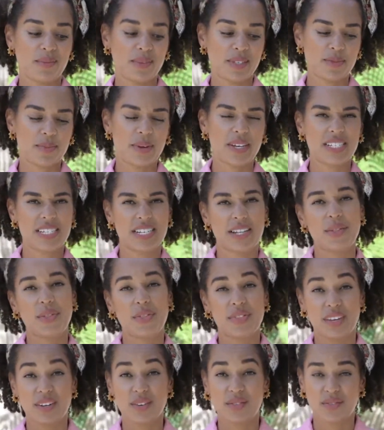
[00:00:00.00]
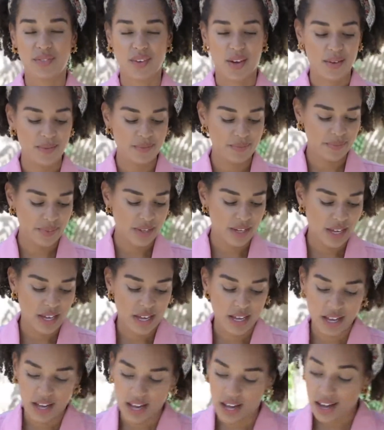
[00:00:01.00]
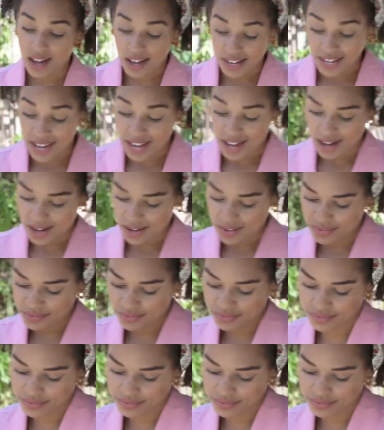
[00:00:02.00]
especially thinner foam. I have